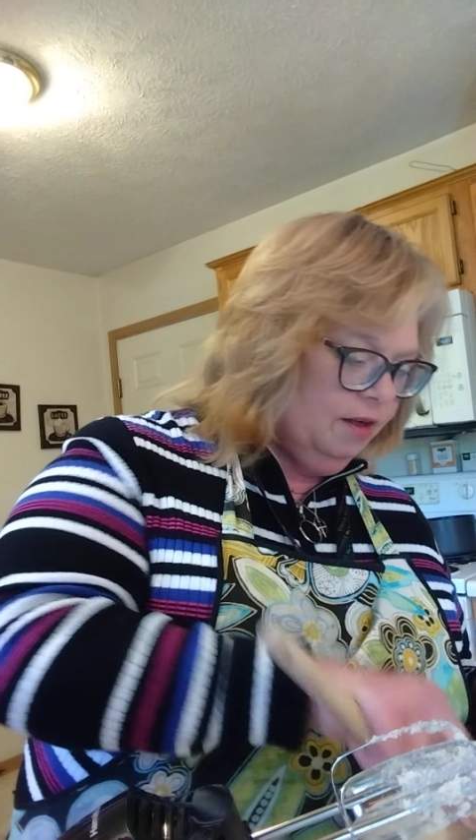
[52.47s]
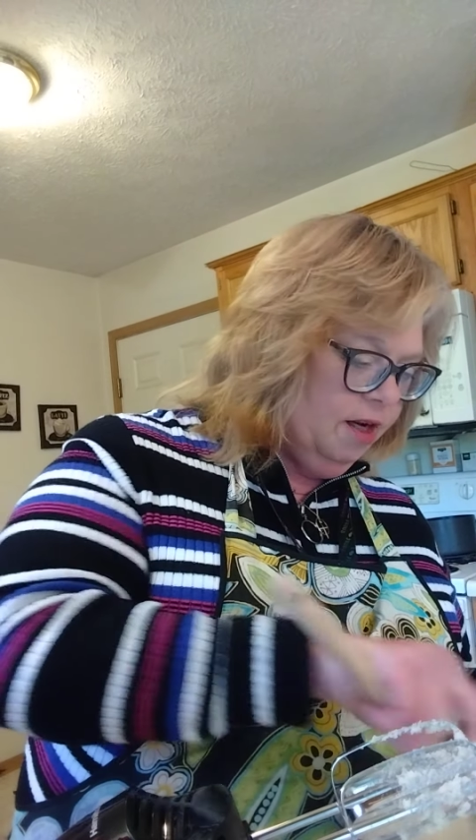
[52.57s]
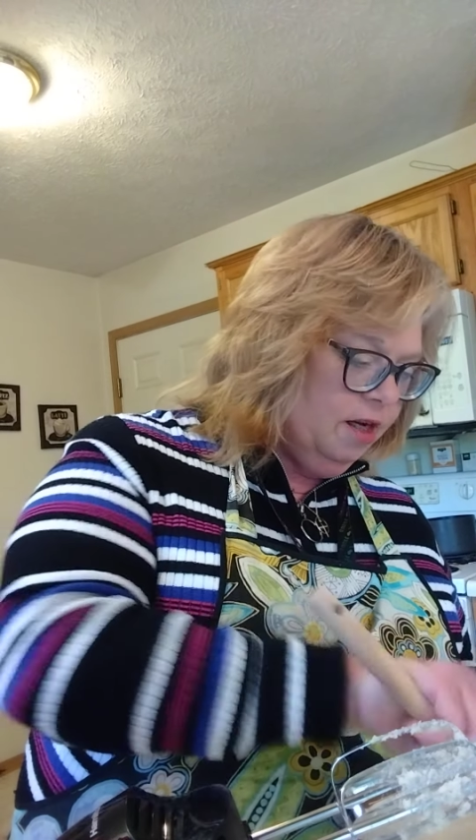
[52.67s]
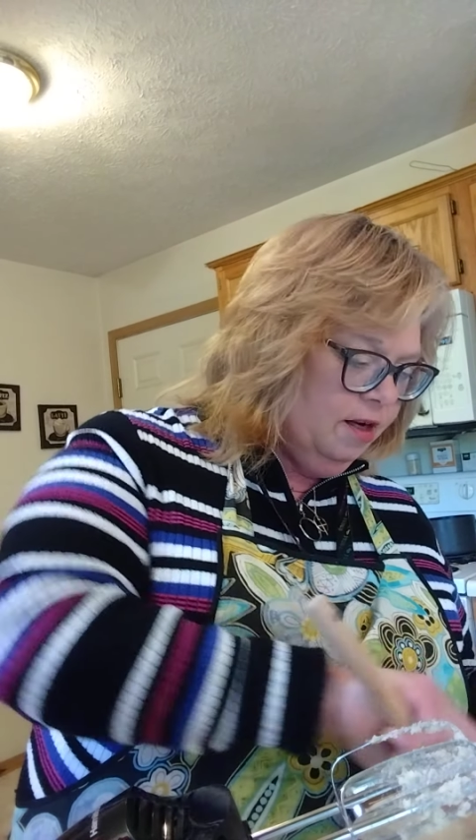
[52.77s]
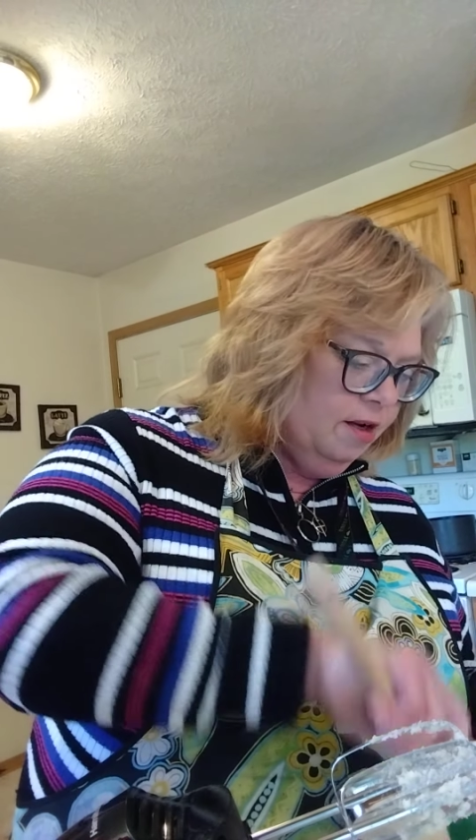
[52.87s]

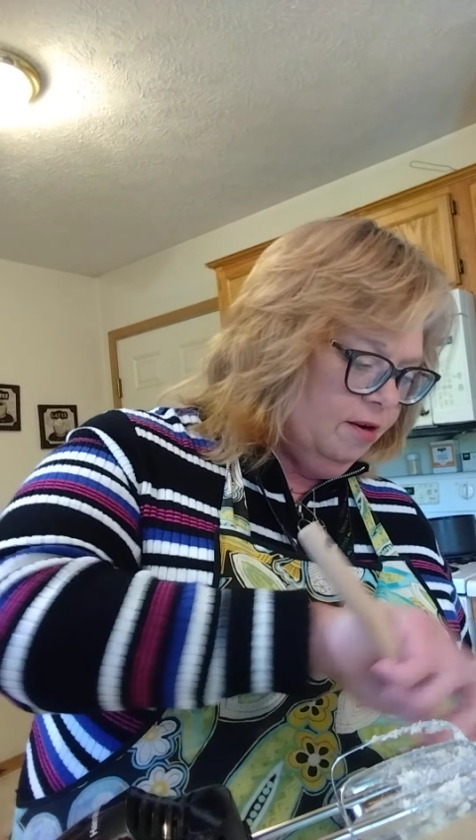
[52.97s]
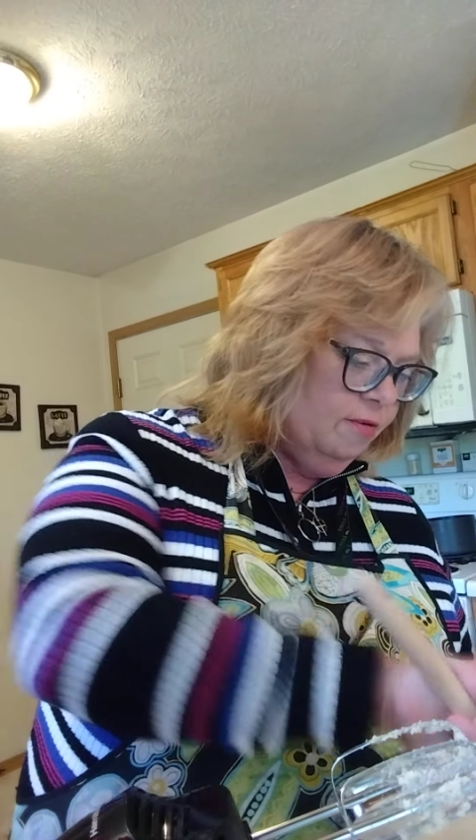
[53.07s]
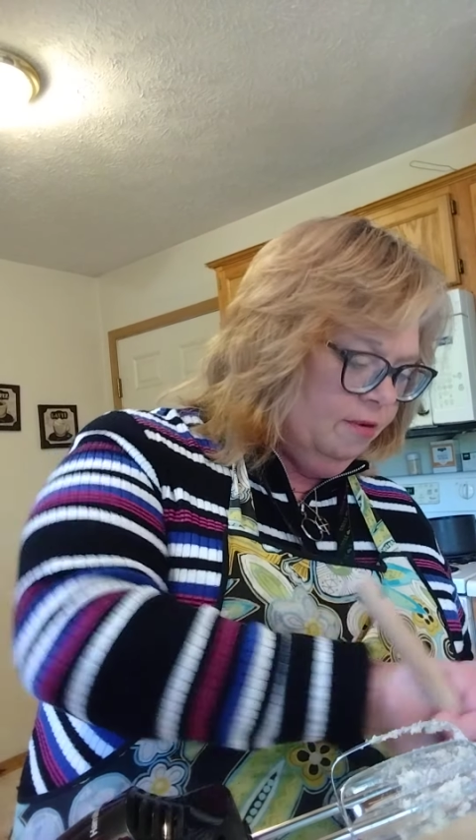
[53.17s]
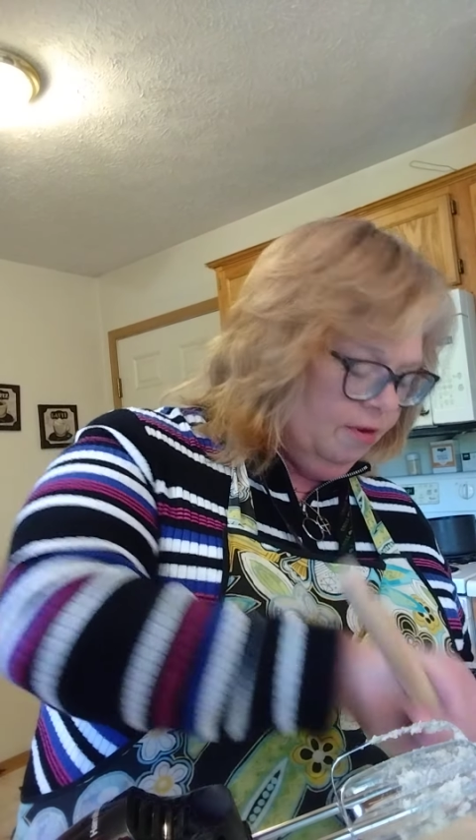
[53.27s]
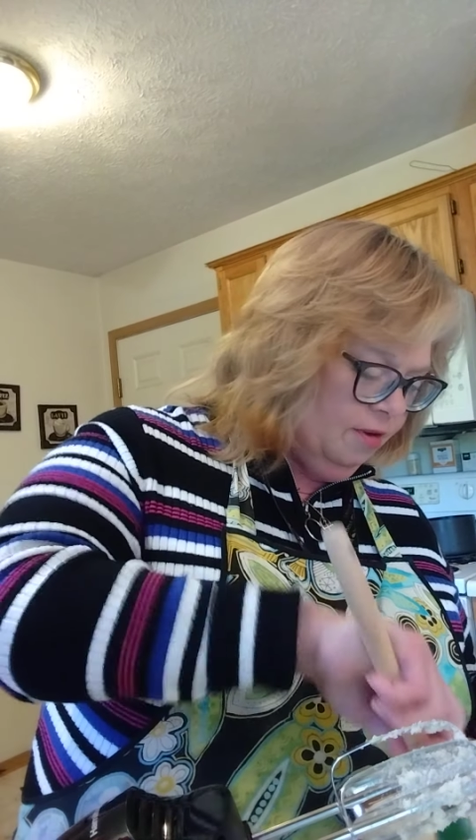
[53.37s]
I
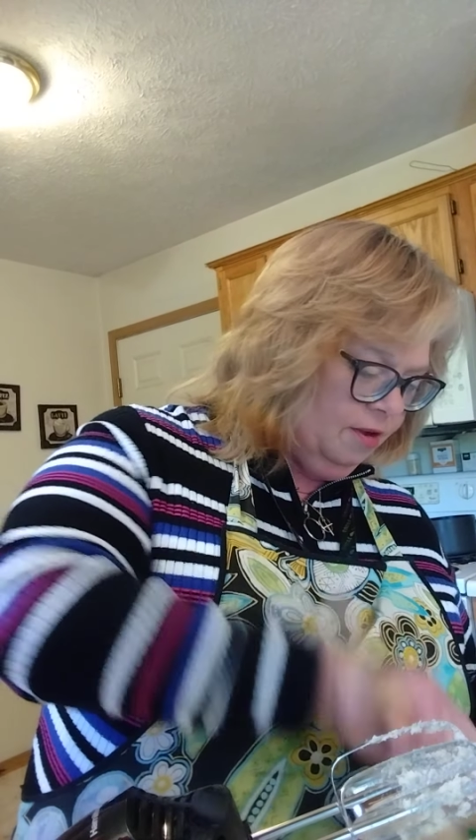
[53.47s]
know.